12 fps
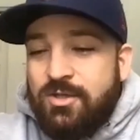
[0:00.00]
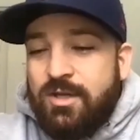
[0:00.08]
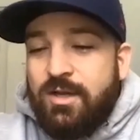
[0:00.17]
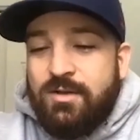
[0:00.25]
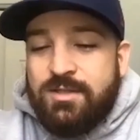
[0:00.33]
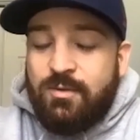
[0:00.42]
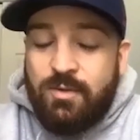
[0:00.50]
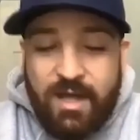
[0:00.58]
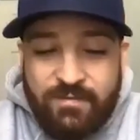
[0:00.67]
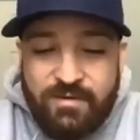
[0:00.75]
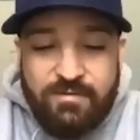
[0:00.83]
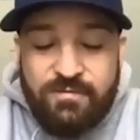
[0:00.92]
And I was like, well, I
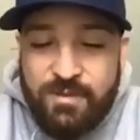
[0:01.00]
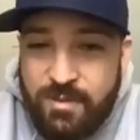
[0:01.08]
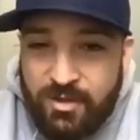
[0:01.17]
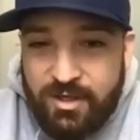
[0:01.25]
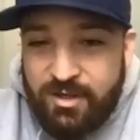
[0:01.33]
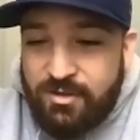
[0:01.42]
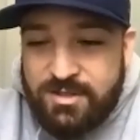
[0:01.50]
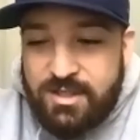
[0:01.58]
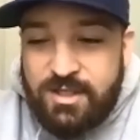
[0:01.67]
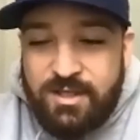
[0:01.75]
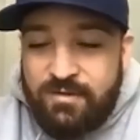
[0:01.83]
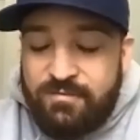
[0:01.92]
have to have female characters. I
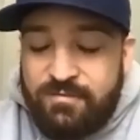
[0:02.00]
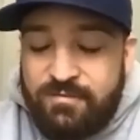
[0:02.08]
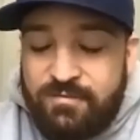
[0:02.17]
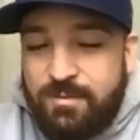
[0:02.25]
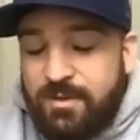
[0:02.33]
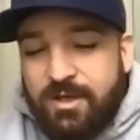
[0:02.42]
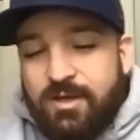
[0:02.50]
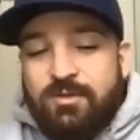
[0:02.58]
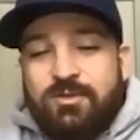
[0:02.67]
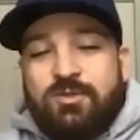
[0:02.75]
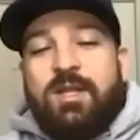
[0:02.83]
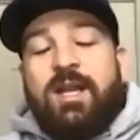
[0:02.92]
need to have female
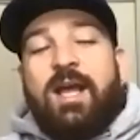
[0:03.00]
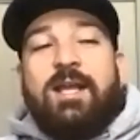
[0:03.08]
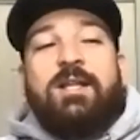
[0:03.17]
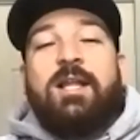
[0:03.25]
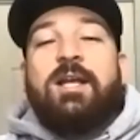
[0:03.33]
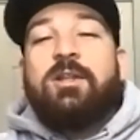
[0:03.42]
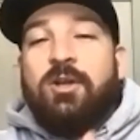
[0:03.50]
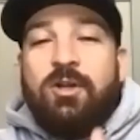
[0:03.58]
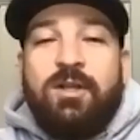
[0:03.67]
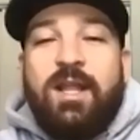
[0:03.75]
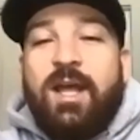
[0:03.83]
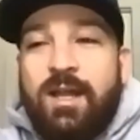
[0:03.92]
characters. So then I had to like learn
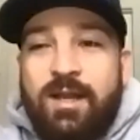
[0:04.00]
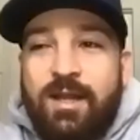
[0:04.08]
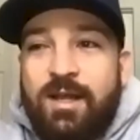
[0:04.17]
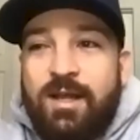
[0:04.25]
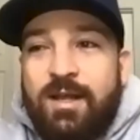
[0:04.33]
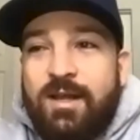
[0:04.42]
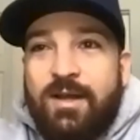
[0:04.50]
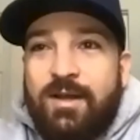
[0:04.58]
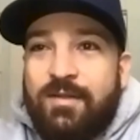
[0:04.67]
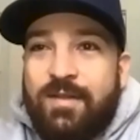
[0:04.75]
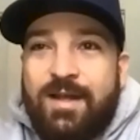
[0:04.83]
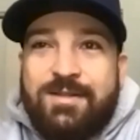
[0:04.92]
that
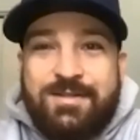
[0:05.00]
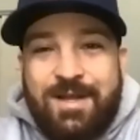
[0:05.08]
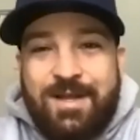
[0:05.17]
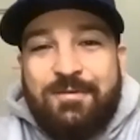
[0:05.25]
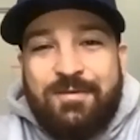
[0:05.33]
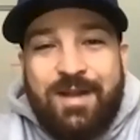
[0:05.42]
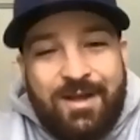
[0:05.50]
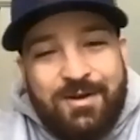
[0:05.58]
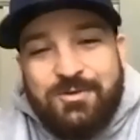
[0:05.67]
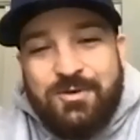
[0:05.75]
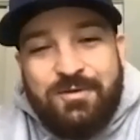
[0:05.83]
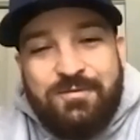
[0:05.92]
side of it, how to
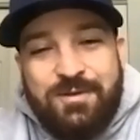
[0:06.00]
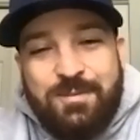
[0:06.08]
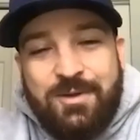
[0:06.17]
draw female